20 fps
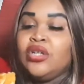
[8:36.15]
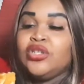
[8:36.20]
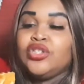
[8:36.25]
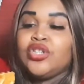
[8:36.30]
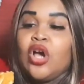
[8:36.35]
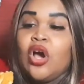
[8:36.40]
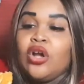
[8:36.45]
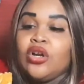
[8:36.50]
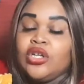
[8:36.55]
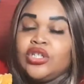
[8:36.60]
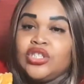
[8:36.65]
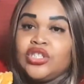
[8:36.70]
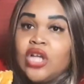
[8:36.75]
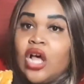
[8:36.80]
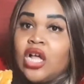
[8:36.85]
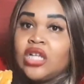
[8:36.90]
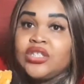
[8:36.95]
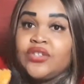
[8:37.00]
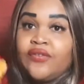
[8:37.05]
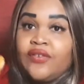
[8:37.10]
tartar
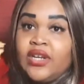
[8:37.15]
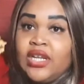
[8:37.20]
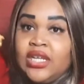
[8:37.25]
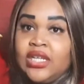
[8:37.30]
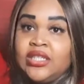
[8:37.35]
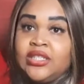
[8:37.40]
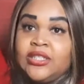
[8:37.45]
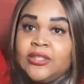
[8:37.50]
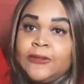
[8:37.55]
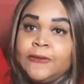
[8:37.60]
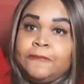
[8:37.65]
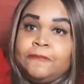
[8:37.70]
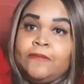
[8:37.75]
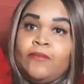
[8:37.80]
sauce for this